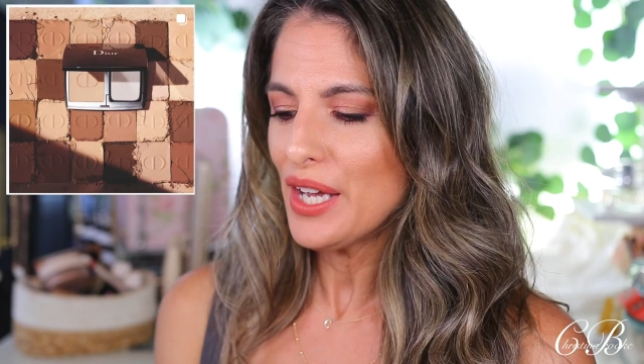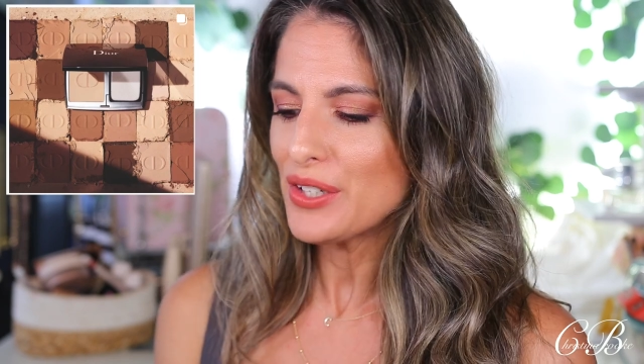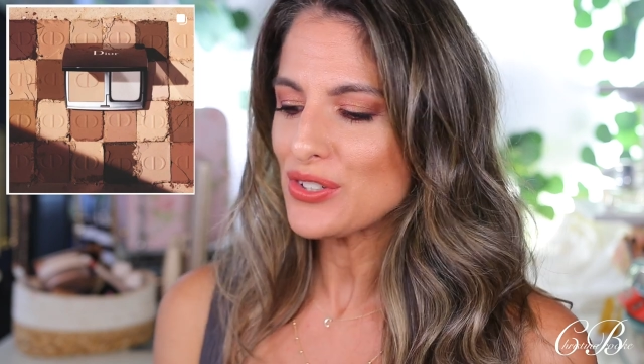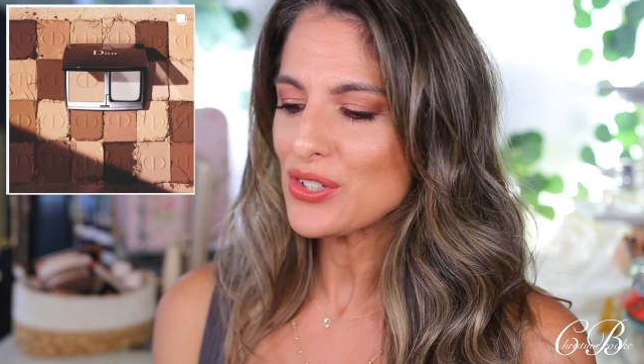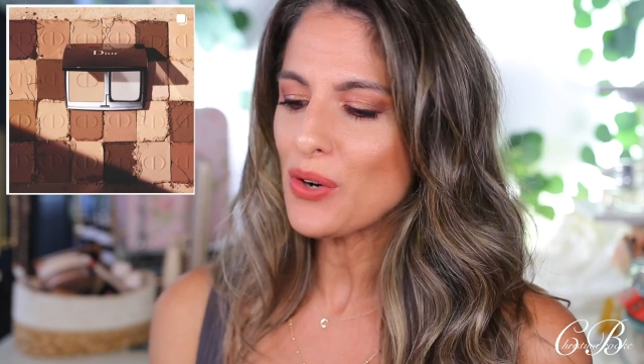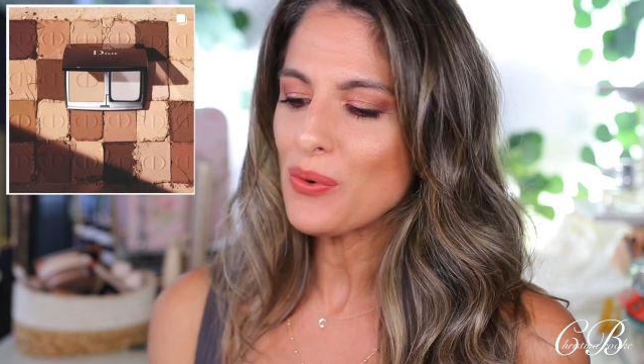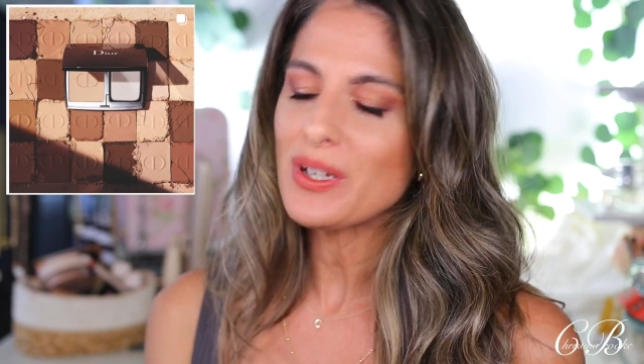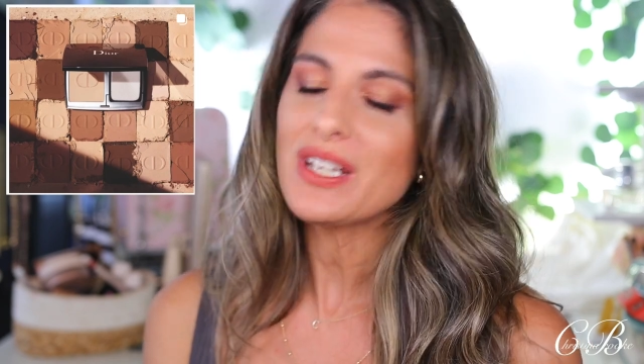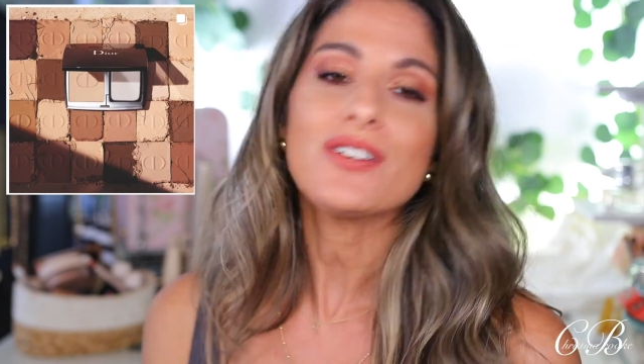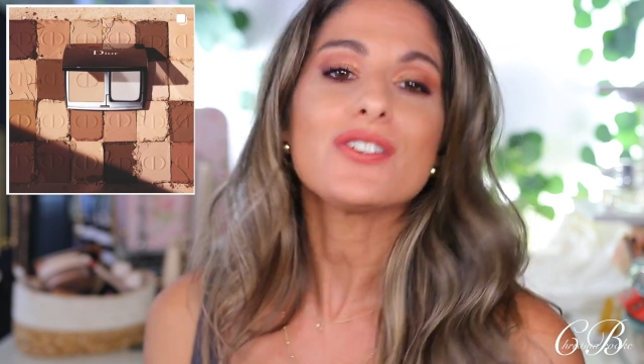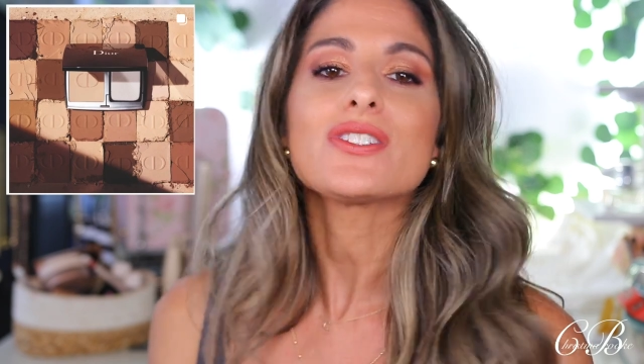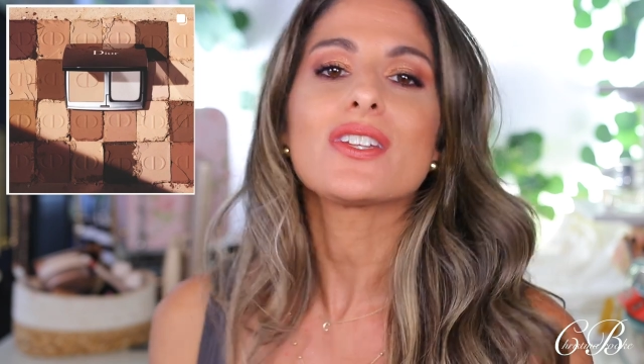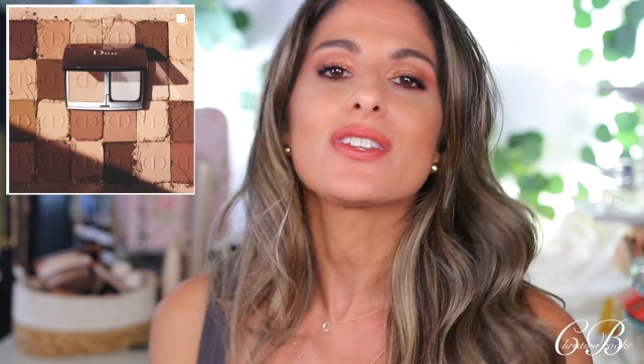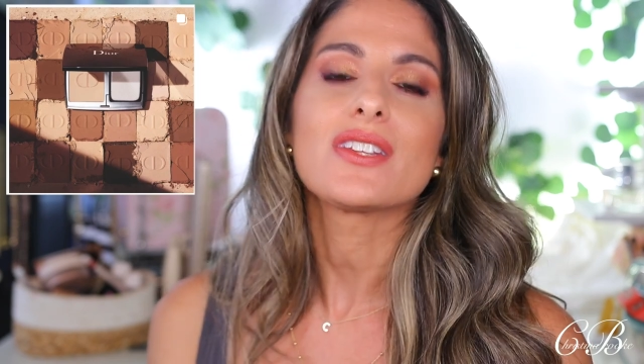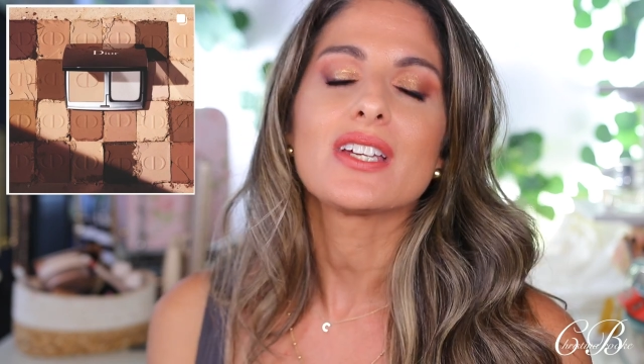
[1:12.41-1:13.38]
So
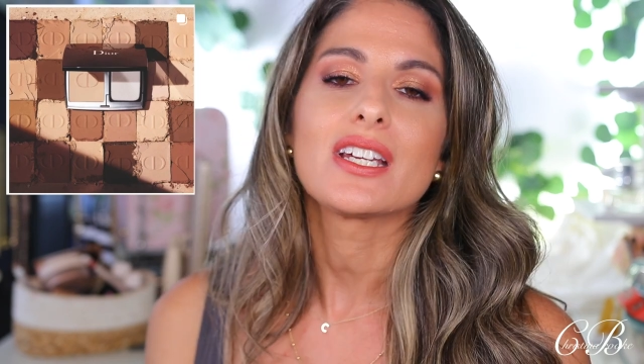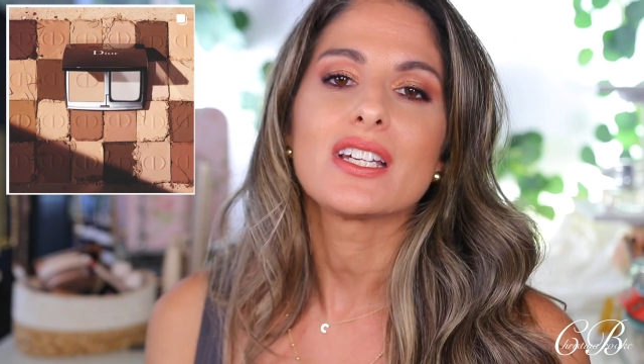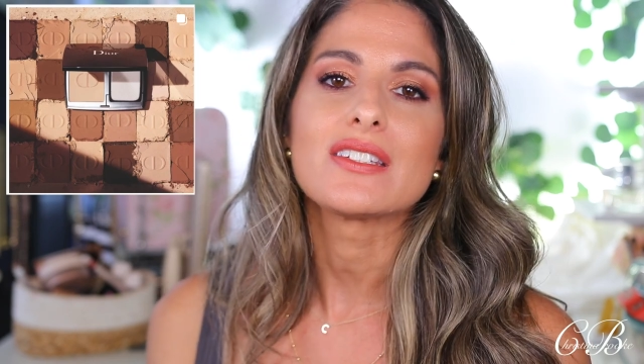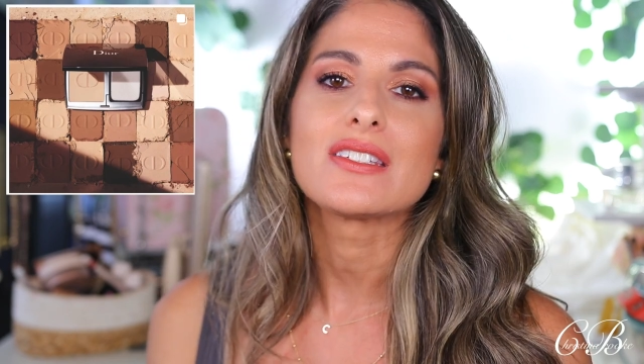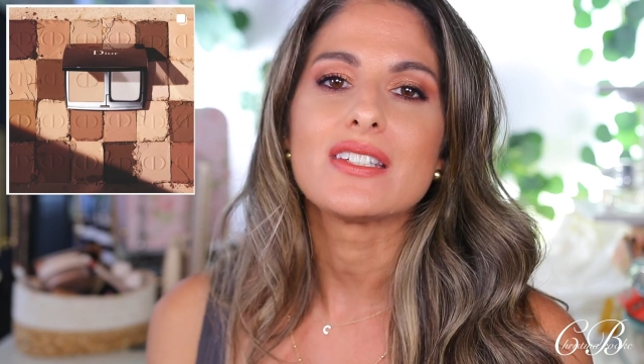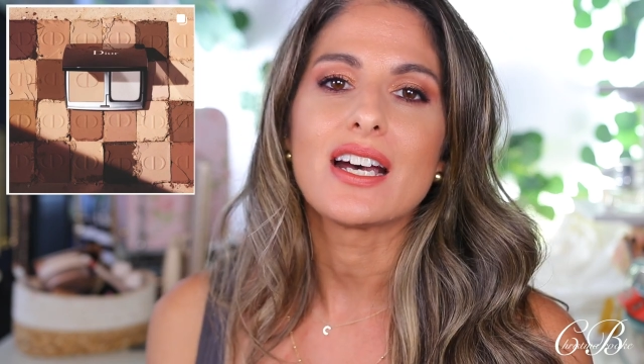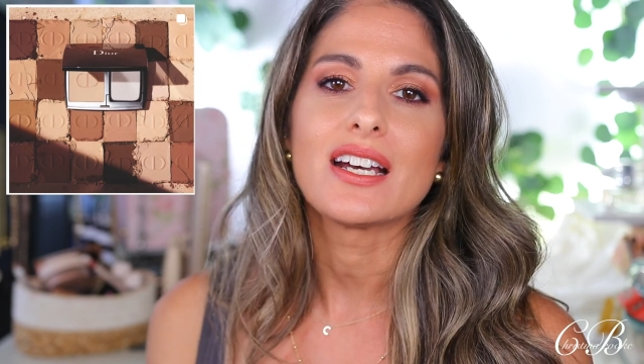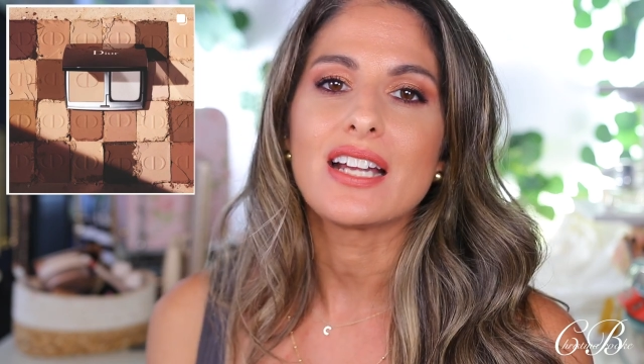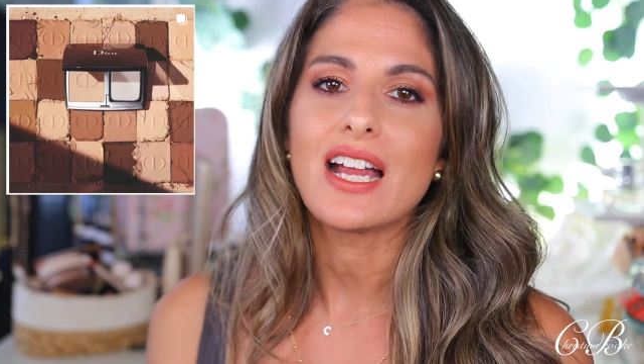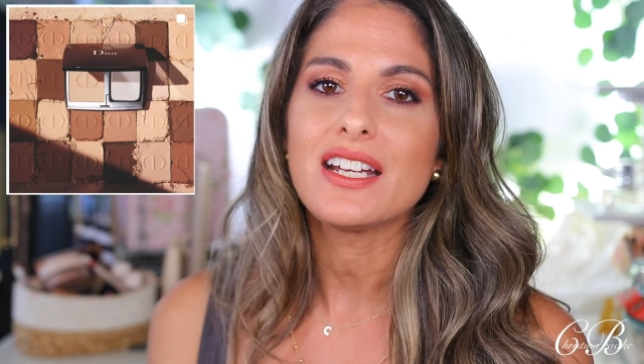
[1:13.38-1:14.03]
here's the thing, is that